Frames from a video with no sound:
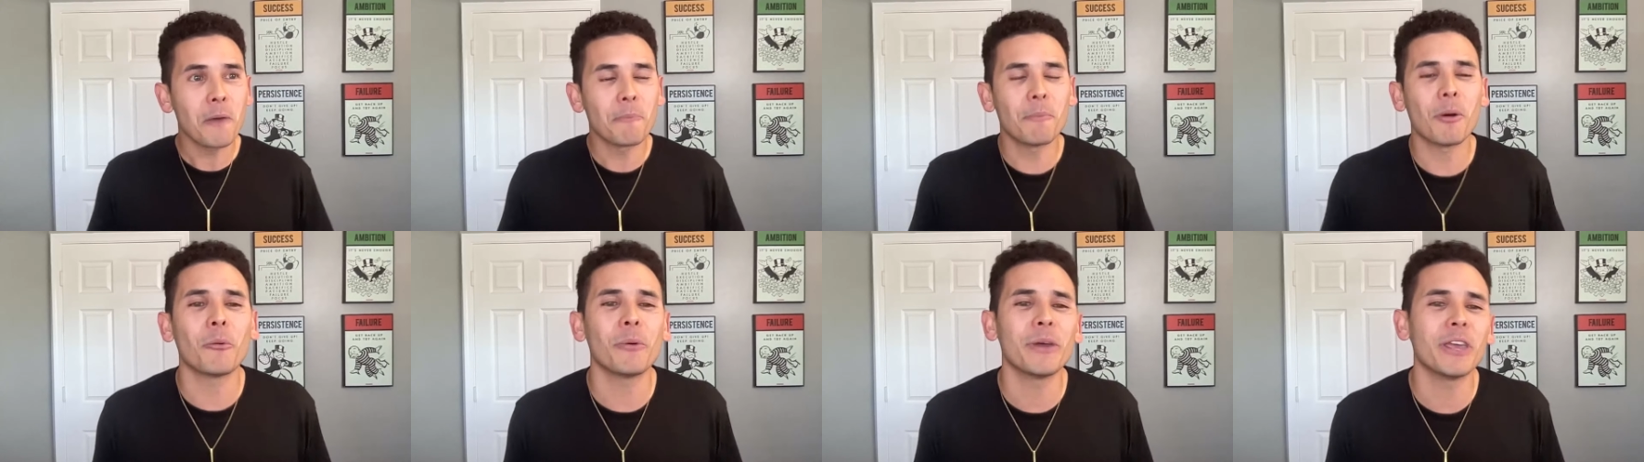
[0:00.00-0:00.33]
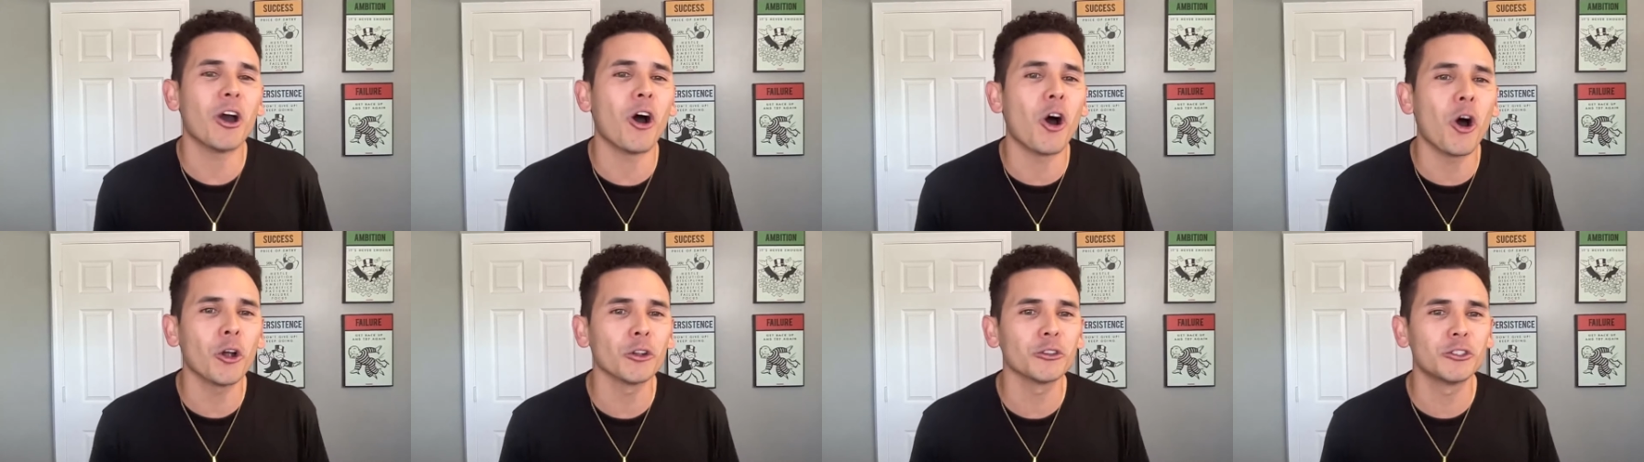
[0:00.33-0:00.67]
but
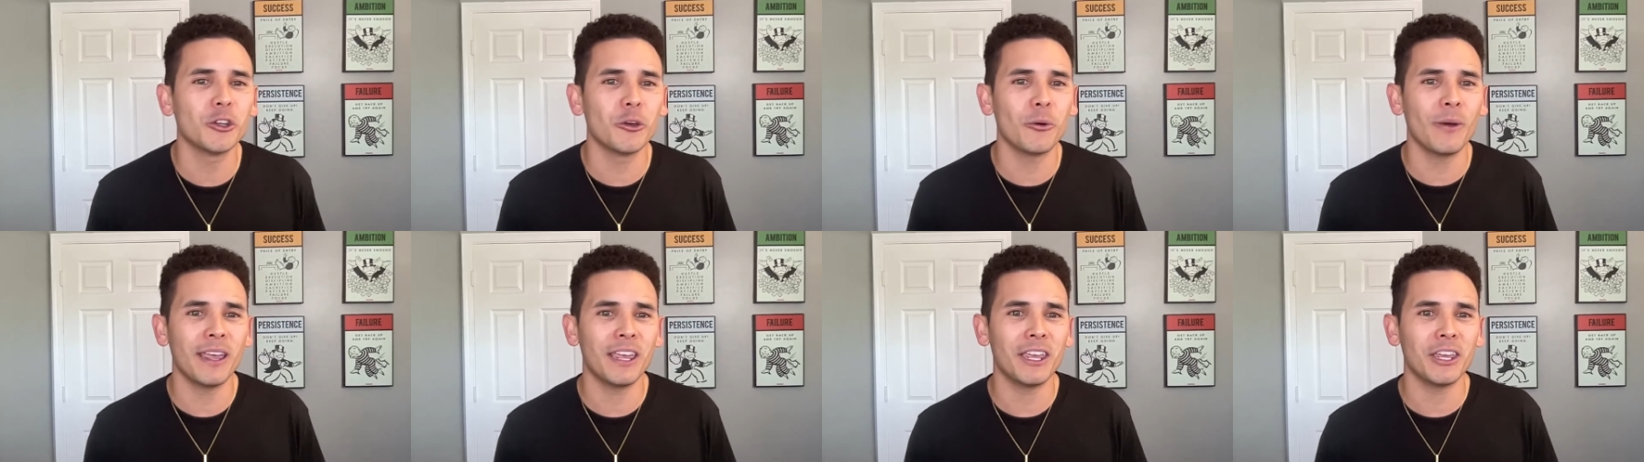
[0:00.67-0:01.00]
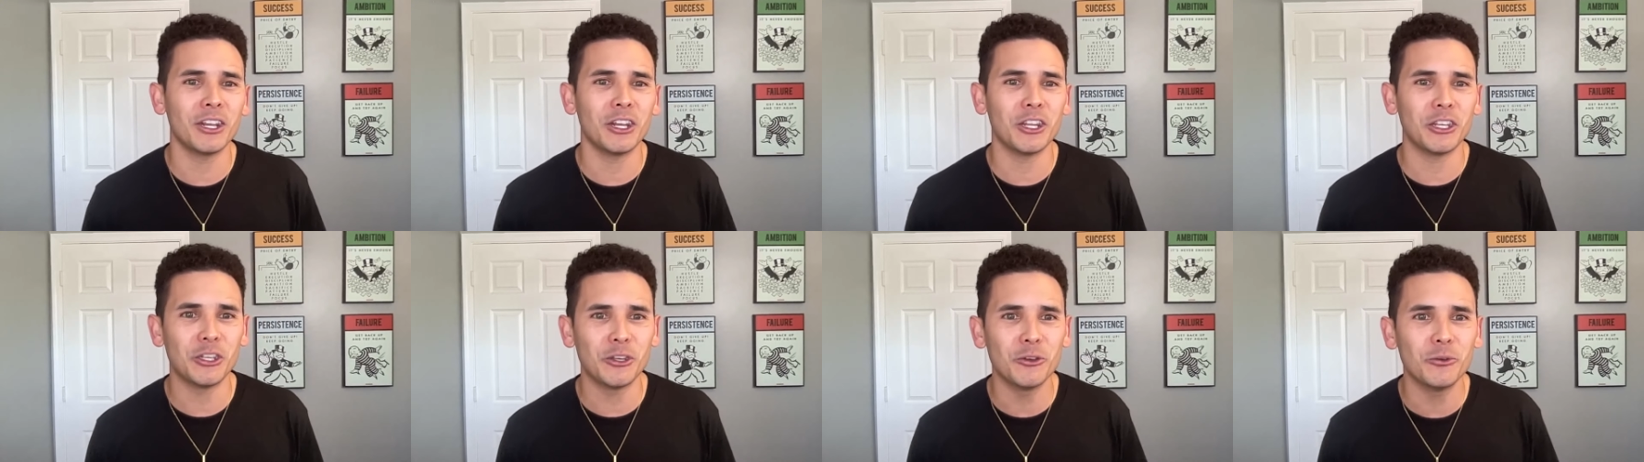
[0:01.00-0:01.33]
we all do it
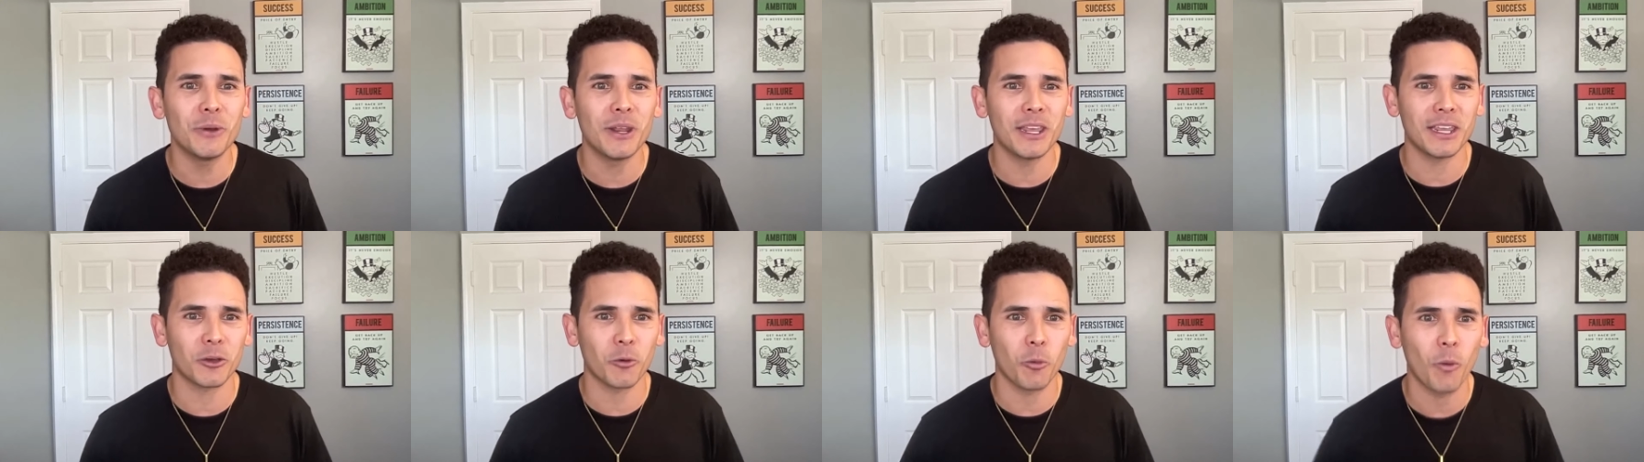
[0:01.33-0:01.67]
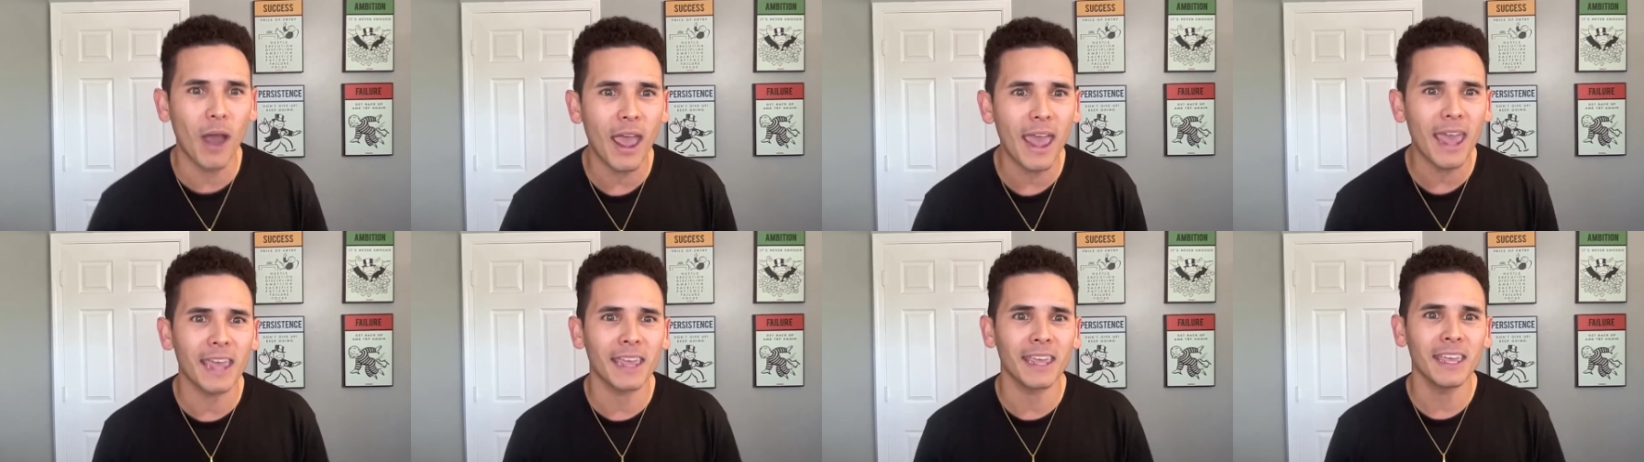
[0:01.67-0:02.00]
in a unique
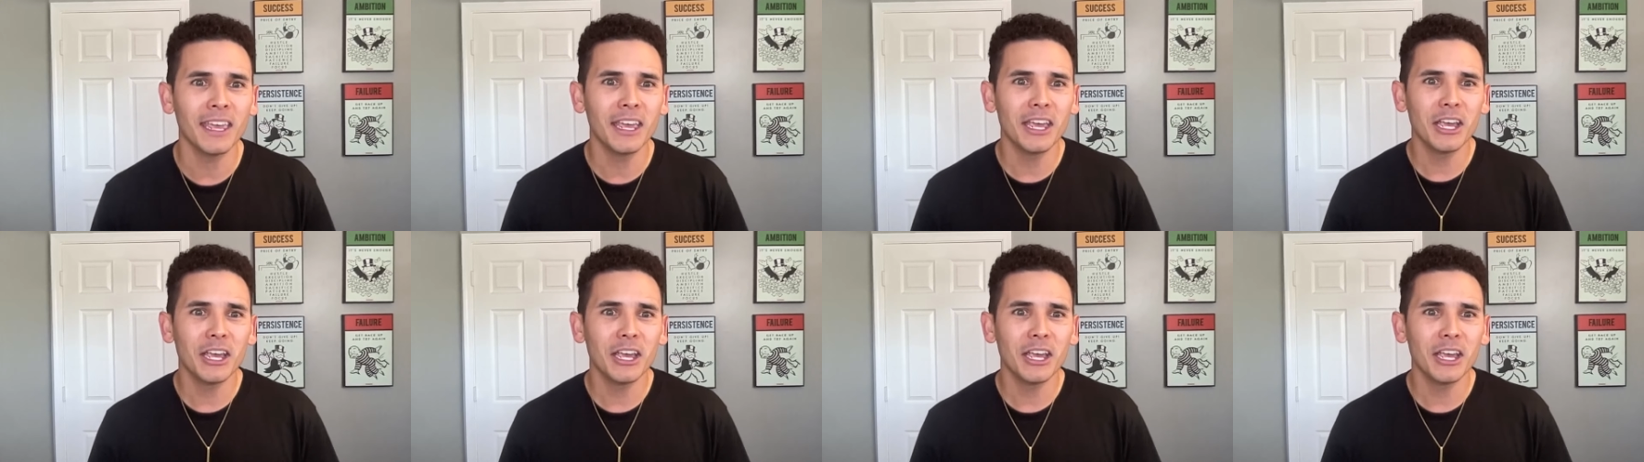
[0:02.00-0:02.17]
way.